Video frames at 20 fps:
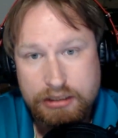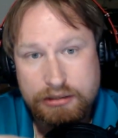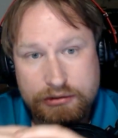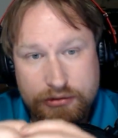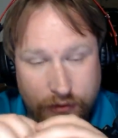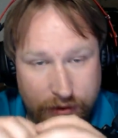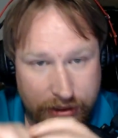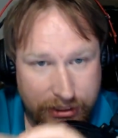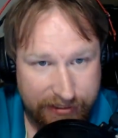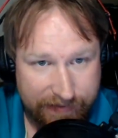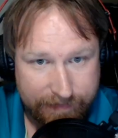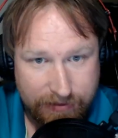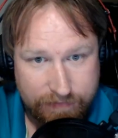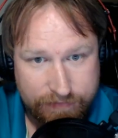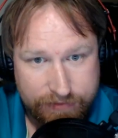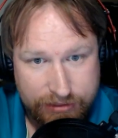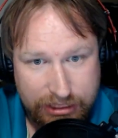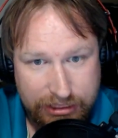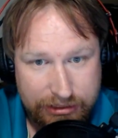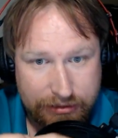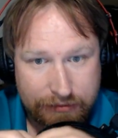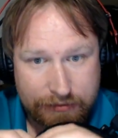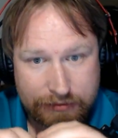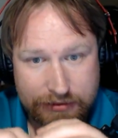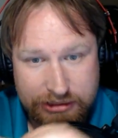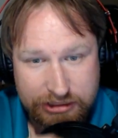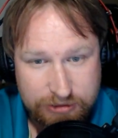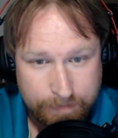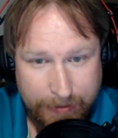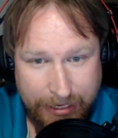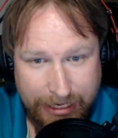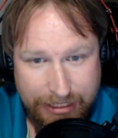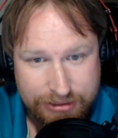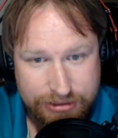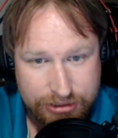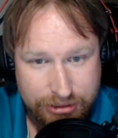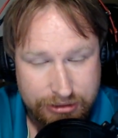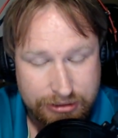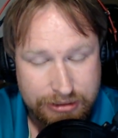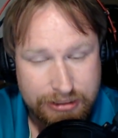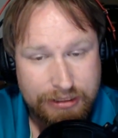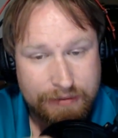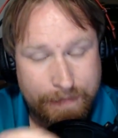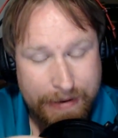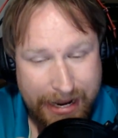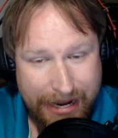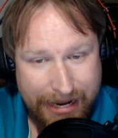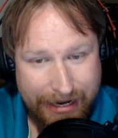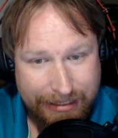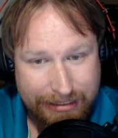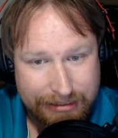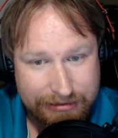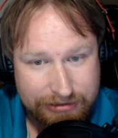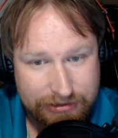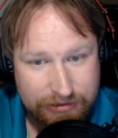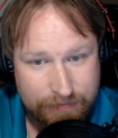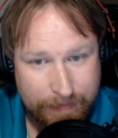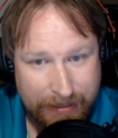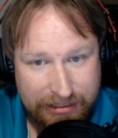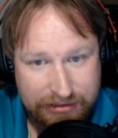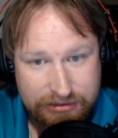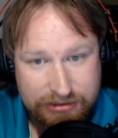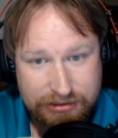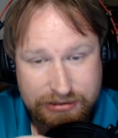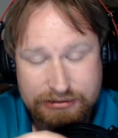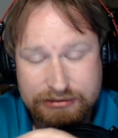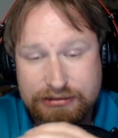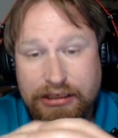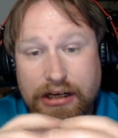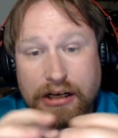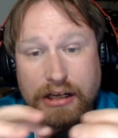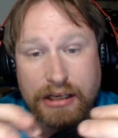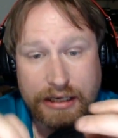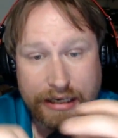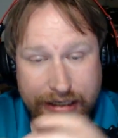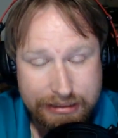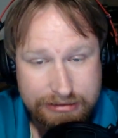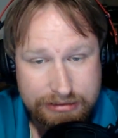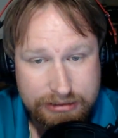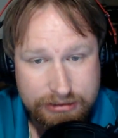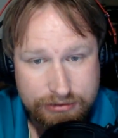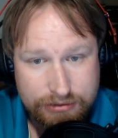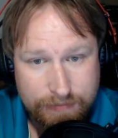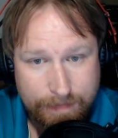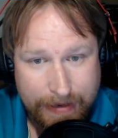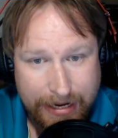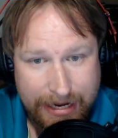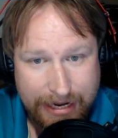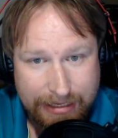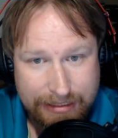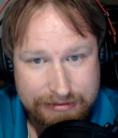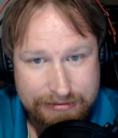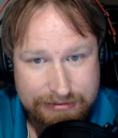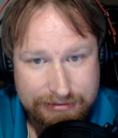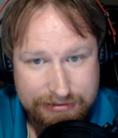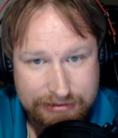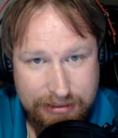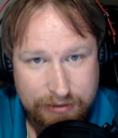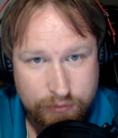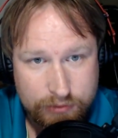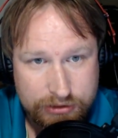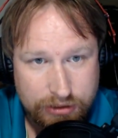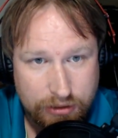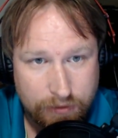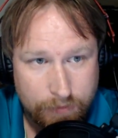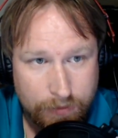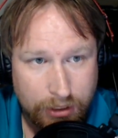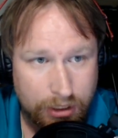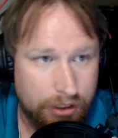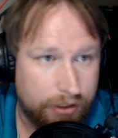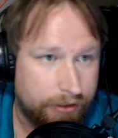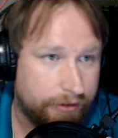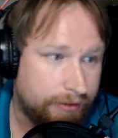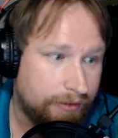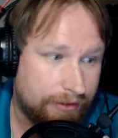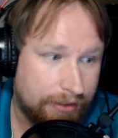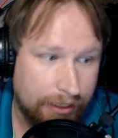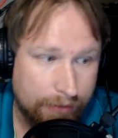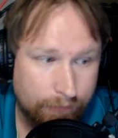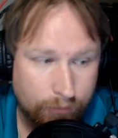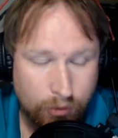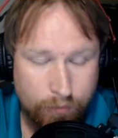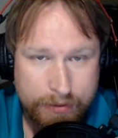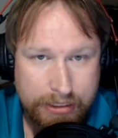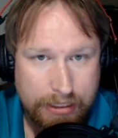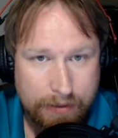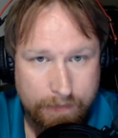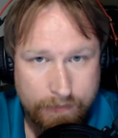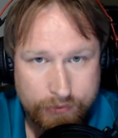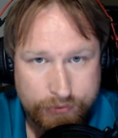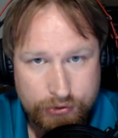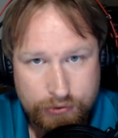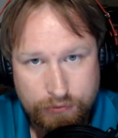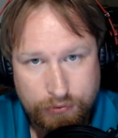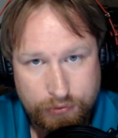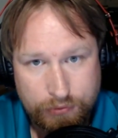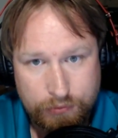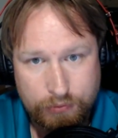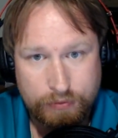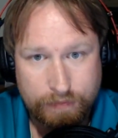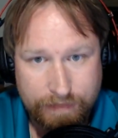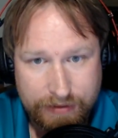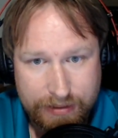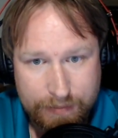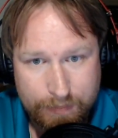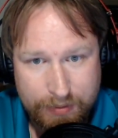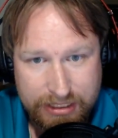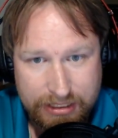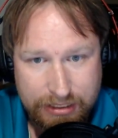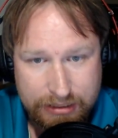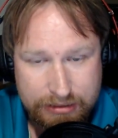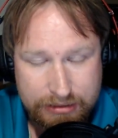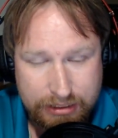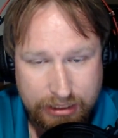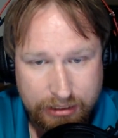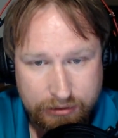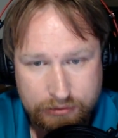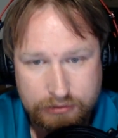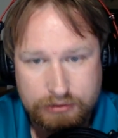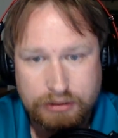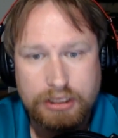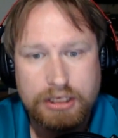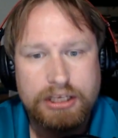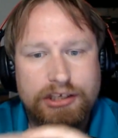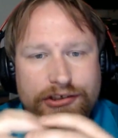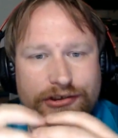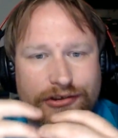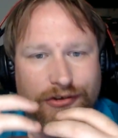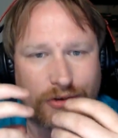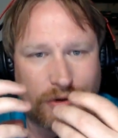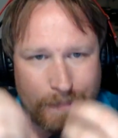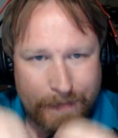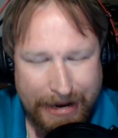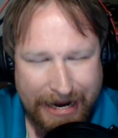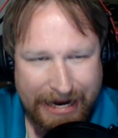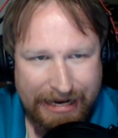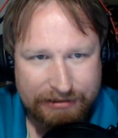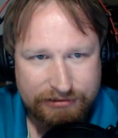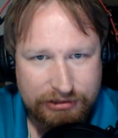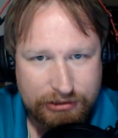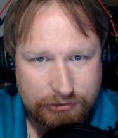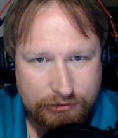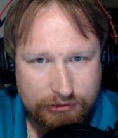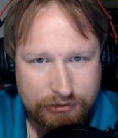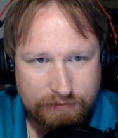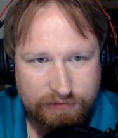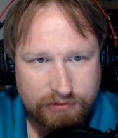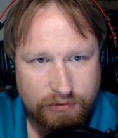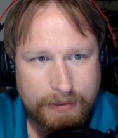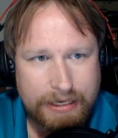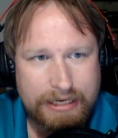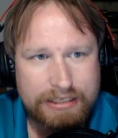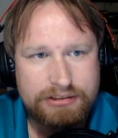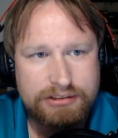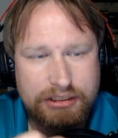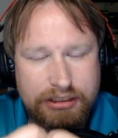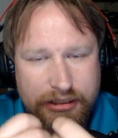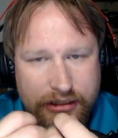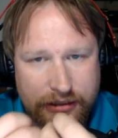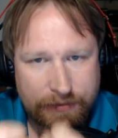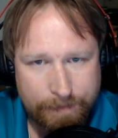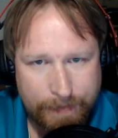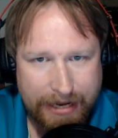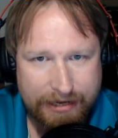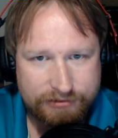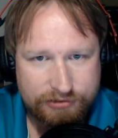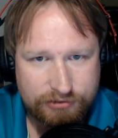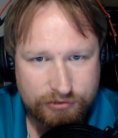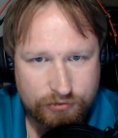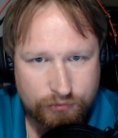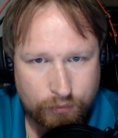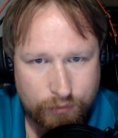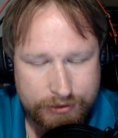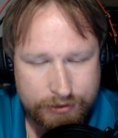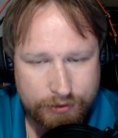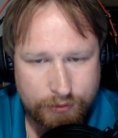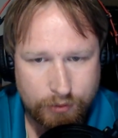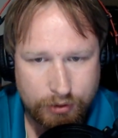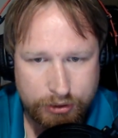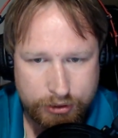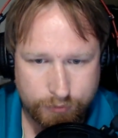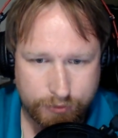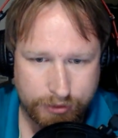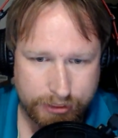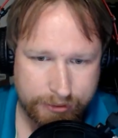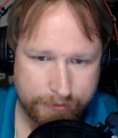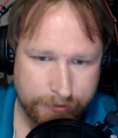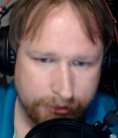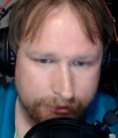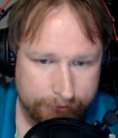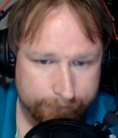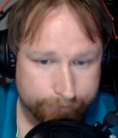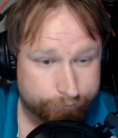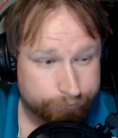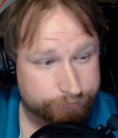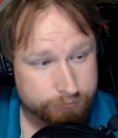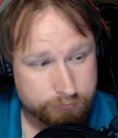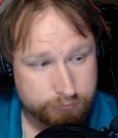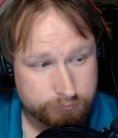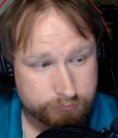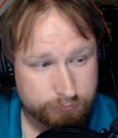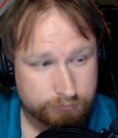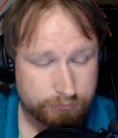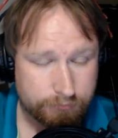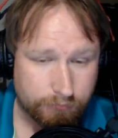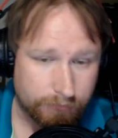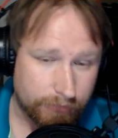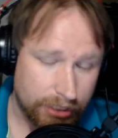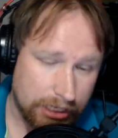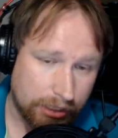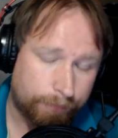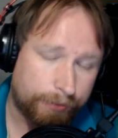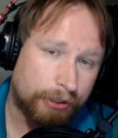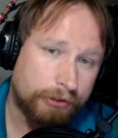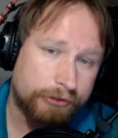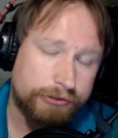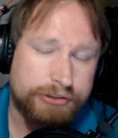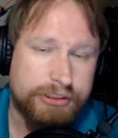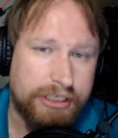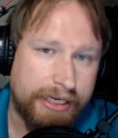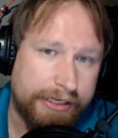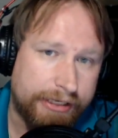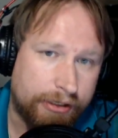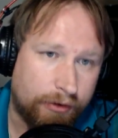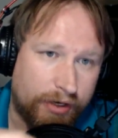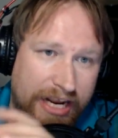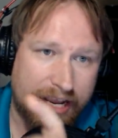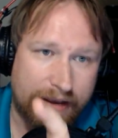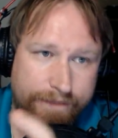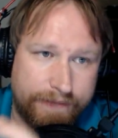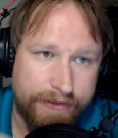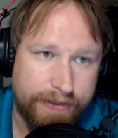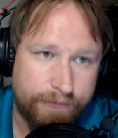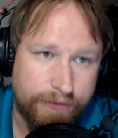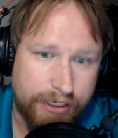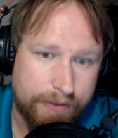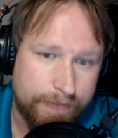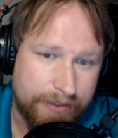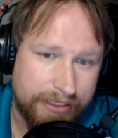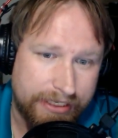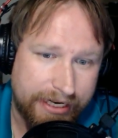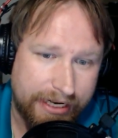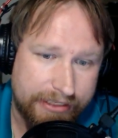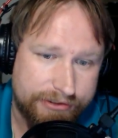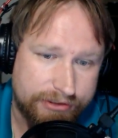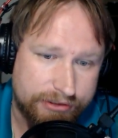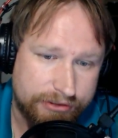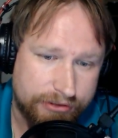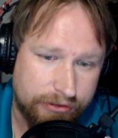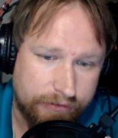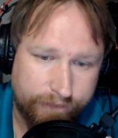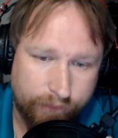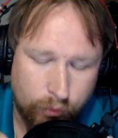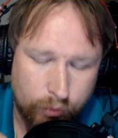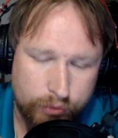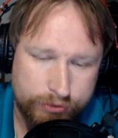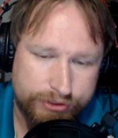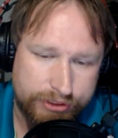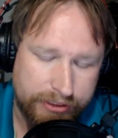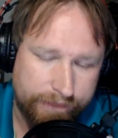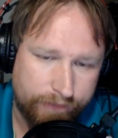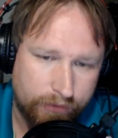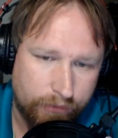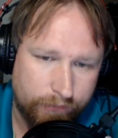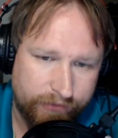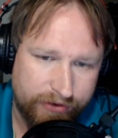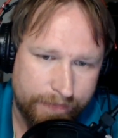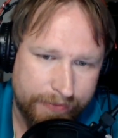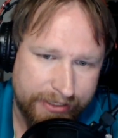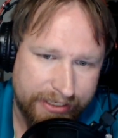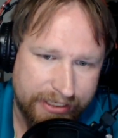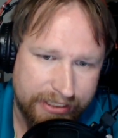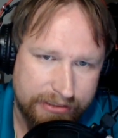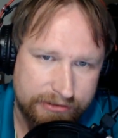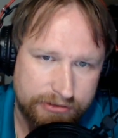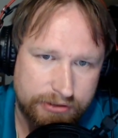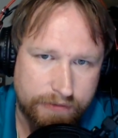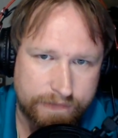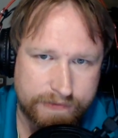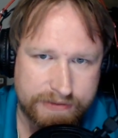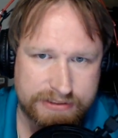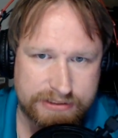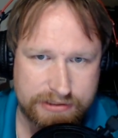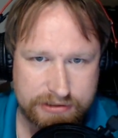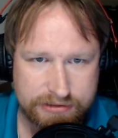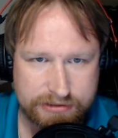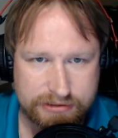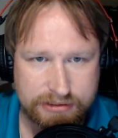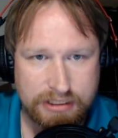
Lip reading: So even if they do inspection and packet inspections into the packets to see what's going on, they won't be able to through the VPN tunnel. So it masks your information and masks what you are doing. Now, personally, I don't have any recommendations, unfortunately, for VPN services.